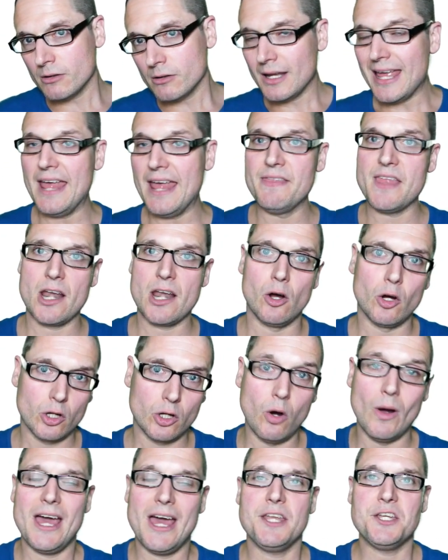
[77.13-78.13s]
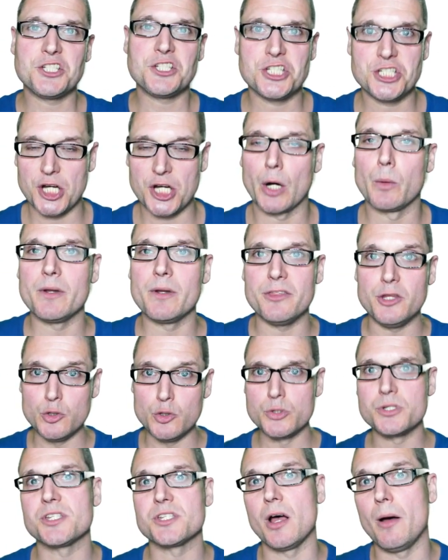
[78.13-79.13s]
and then I'll go ahead and share with you
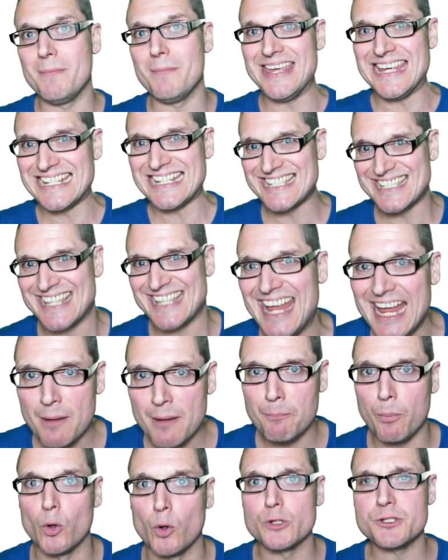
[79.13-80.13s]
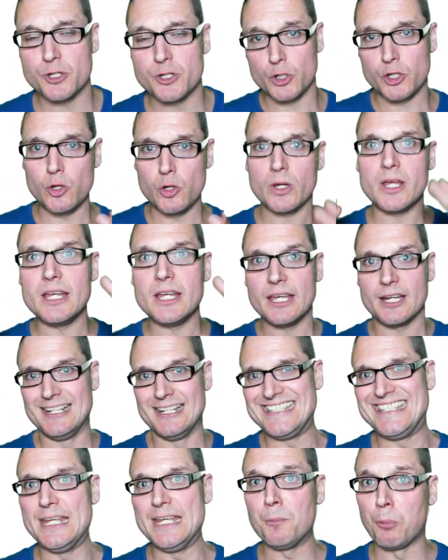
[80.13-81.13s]
some examples so you can get a
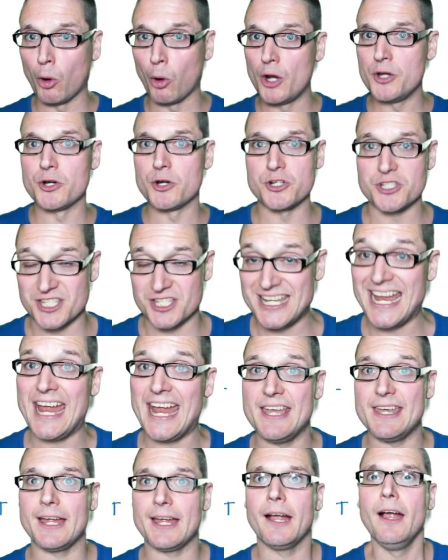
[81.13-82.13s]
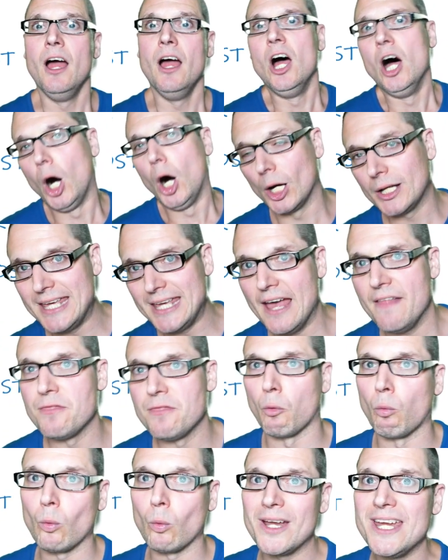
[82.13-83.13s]
deeper understanding. Again, the
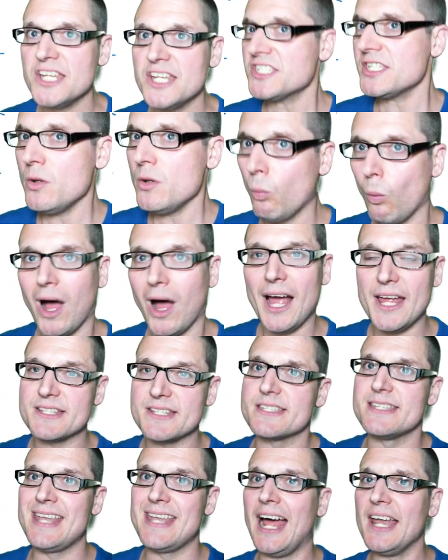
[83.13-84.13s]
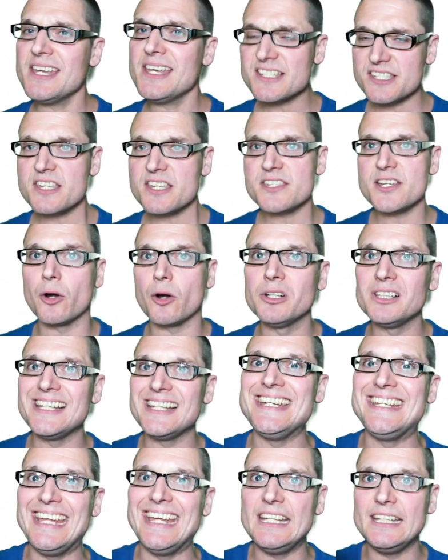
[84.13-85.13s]
reason why it's not necessarily
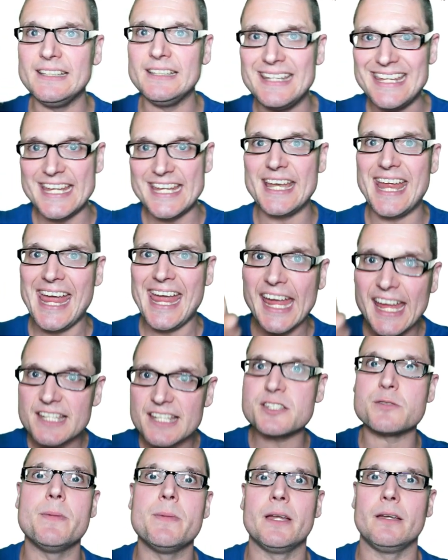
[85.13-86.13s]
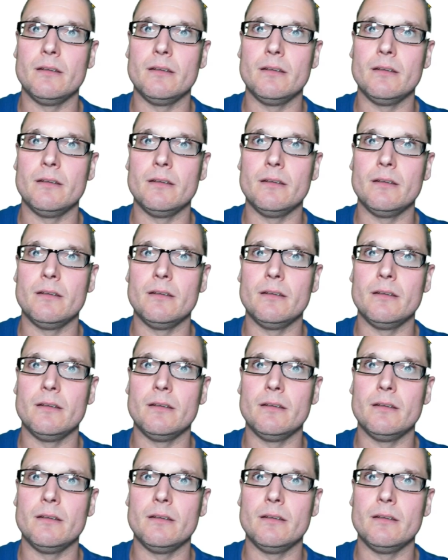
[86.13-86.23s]
getting the enhancement,